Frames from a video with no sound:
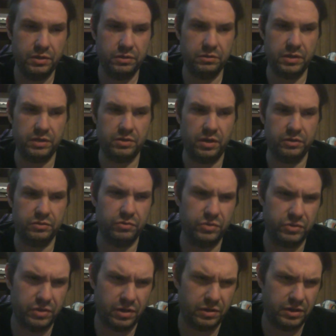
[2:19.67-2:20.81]
that taught
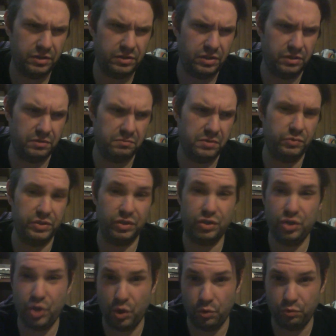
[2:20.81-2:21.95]
social studies. He was a
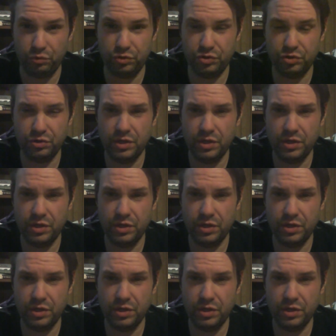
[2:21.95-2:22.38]
coach.